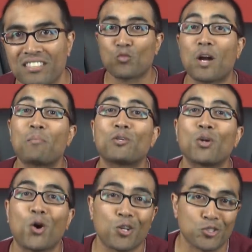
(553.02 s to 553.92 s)

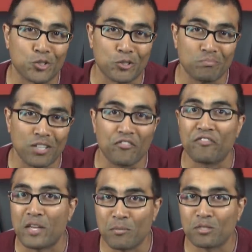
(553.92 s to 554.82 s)
Robert Alter, a
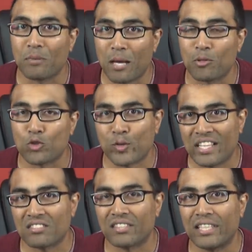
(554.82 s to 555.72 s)
famous Bible
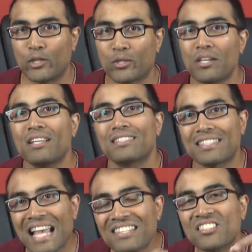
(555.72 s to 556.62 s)
translator,
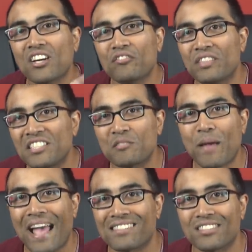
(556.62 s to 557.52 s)
says of this
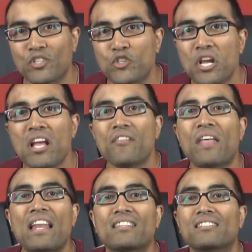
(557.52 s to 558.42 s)
passage
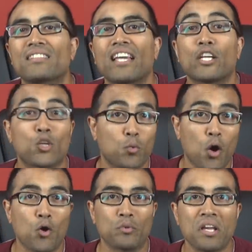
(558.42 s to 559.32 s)
that it's like,
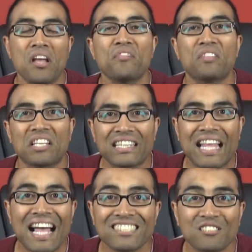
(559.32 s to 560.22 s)
quote, the
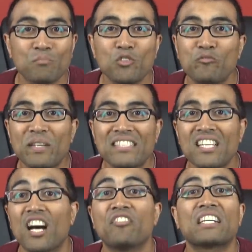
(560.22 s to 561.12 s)
last movement
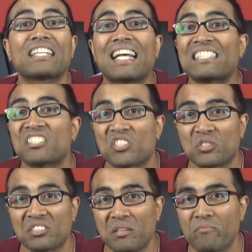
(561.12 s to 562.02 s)
of a
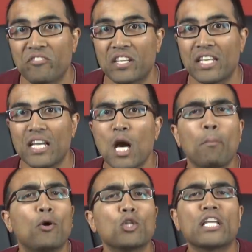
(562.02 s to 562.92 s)
classical symphony,
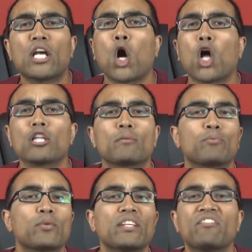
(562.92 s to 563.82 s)
pulling all the
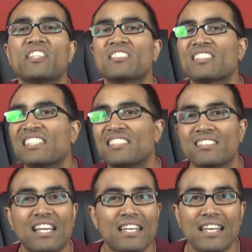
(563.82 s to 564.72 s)
previously
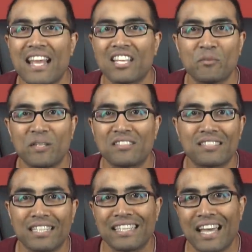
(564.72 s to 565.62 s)
stated elements
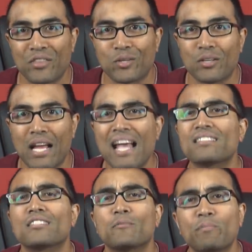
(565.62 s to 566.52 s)
together
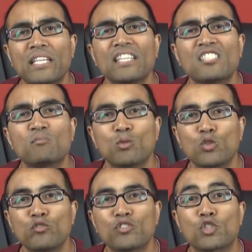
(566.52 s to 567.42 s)
as the piece
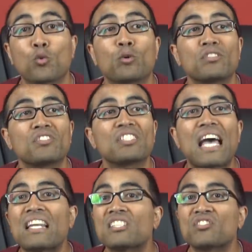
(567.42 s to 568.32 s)
moves towards
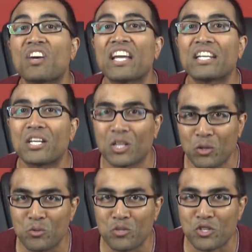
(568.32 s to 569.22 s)
satisfying
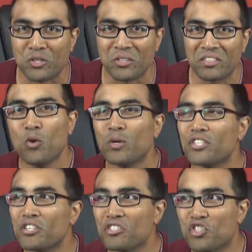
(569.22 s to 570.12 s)
closure.
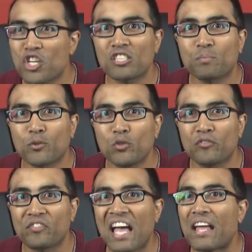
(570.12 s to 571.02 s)
Which is just
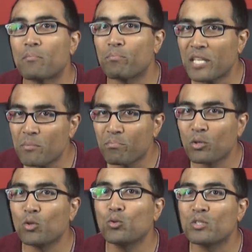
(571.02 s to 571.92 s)
proof that
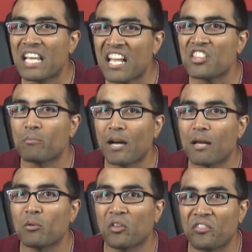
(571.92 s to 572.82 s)
people who take the
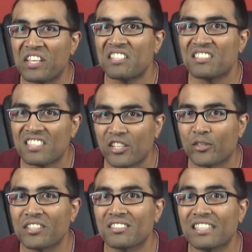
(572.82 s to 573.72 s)
Bible this
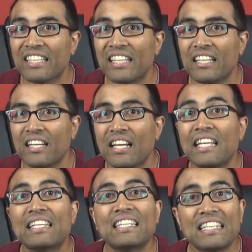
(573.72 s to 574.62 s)
seriously
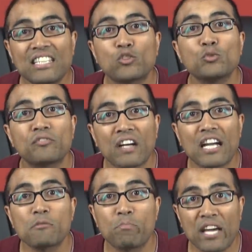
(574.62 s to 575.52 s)
need to
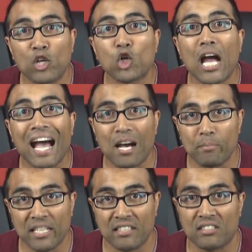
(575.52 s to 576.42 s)
find better
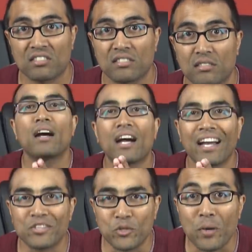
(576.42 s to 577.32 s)
hobbies.
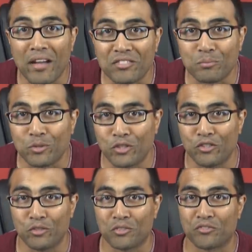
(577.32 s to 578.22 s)
I do have some good
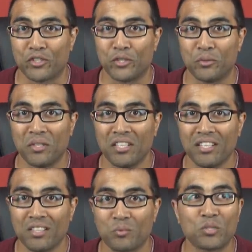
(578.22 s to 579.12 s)
news for you.
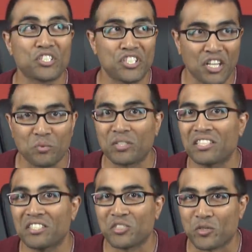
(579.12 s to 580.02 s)
We're done with
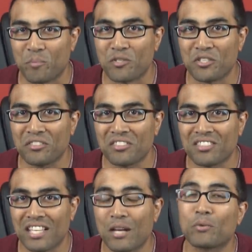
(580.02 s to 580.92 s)
the
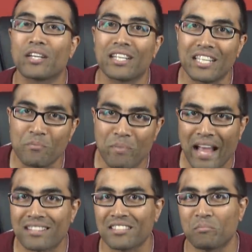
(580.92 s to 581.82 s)
descriptions, and we're gonna get
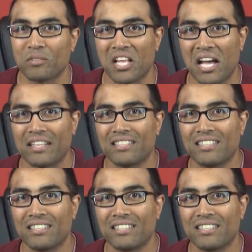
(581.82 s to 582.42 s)
back to the plot.